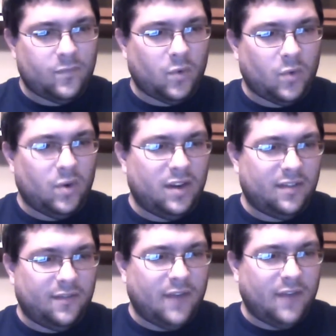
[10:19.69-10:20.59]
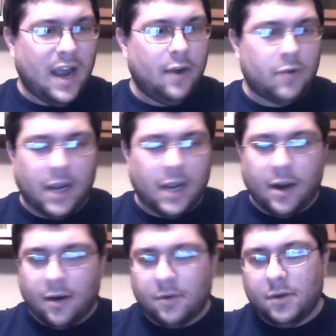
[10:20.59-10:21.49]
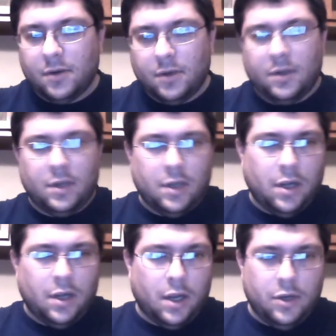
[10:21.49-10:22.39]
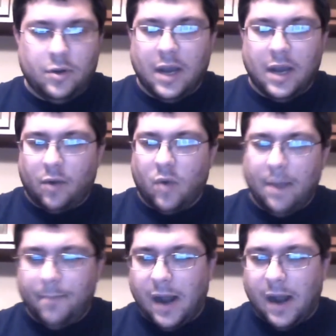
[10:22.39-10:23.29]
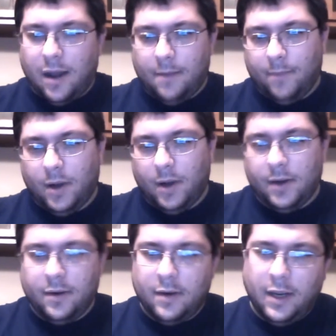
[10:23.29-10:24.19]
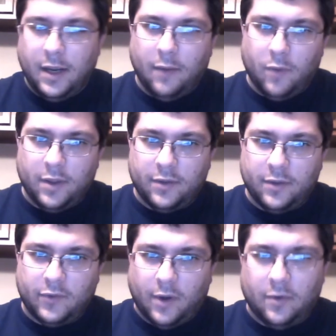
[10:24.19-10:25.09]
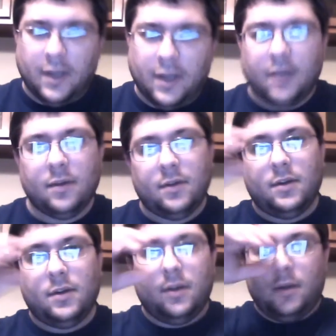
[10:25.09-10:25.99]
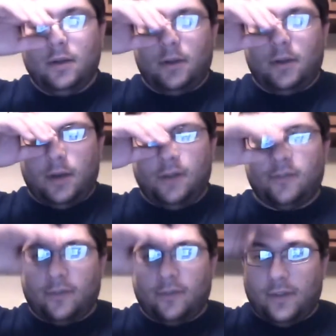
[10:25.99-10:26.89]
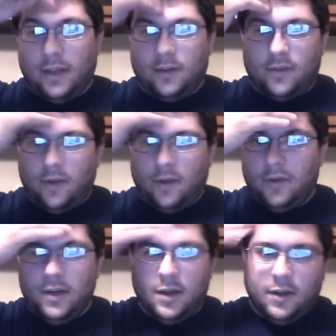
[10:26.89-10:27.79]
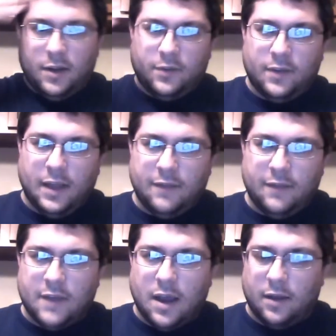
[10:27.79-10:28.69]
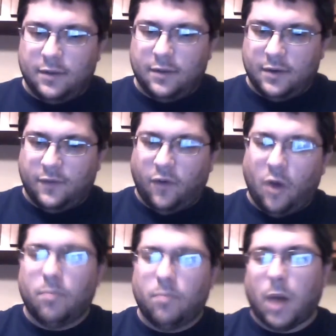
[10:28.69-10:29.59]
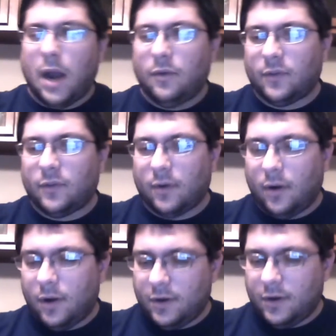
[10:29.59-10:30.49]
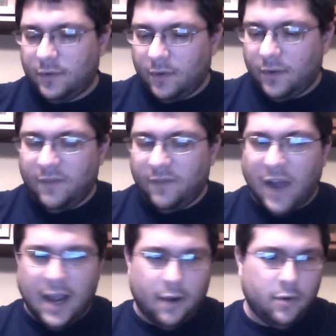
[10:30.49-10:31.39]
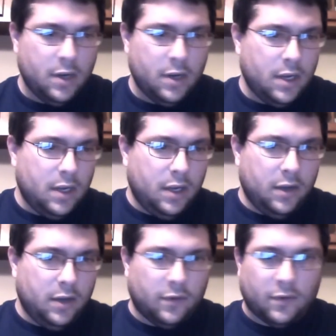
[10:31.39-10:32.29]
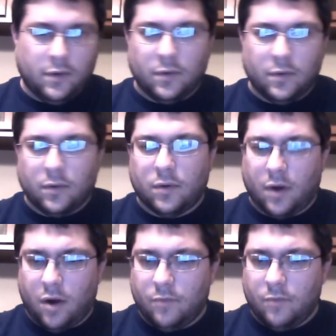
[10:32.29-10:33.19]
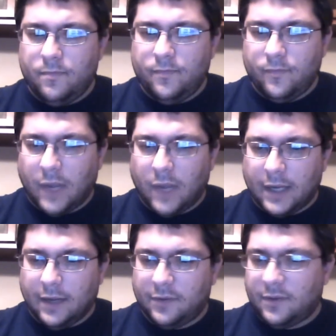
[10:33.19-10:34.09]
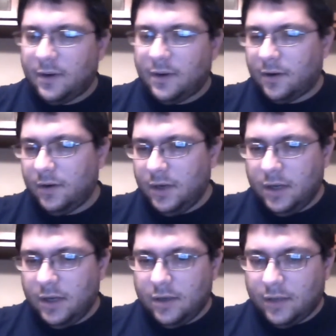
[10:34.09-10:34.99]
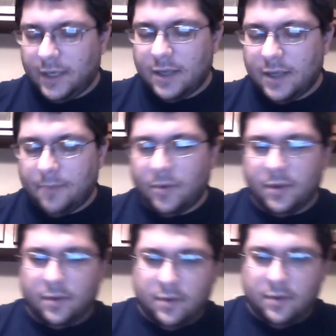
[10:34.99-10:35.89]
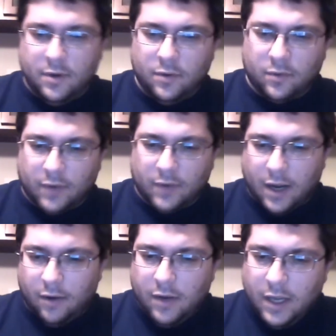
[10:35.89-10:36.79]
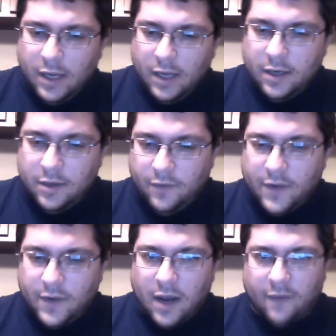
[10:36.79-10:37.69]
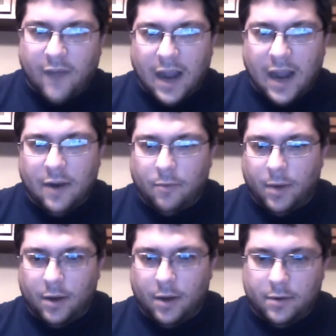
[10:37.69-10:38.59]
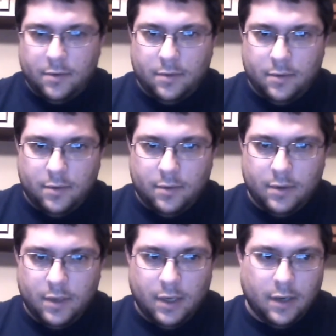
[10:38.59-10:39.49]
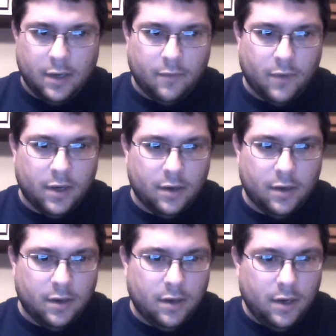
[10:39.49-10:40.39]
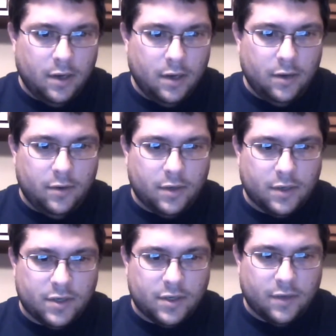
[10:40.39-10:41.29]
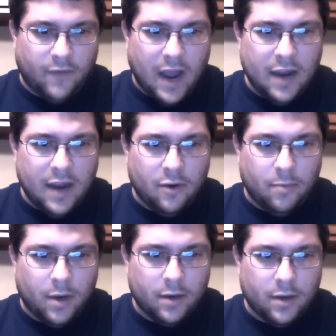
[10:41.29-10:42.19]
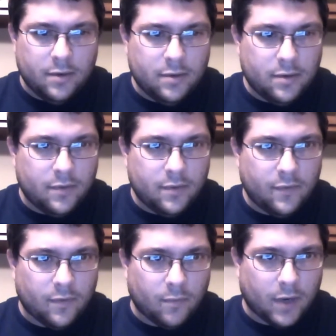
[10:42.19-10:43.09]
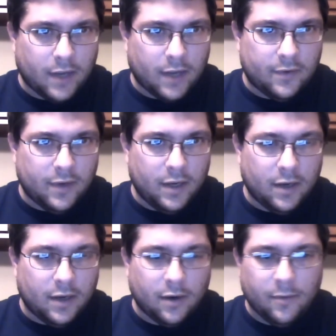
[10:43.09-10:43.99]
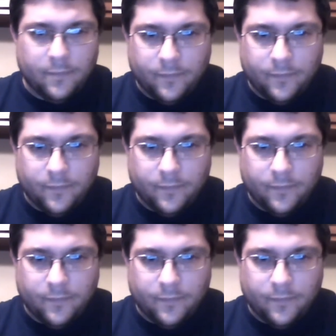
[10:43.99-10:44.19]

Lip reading: what is it, BioCare. You got a web button, and with Sony, the nice little thing Sony does, they've got the default browser on a Sony Bio is Google Chrome. I guess they're linked up with Google now. And then you've got a Bio button. And when you touch the Bio button, from what I see here,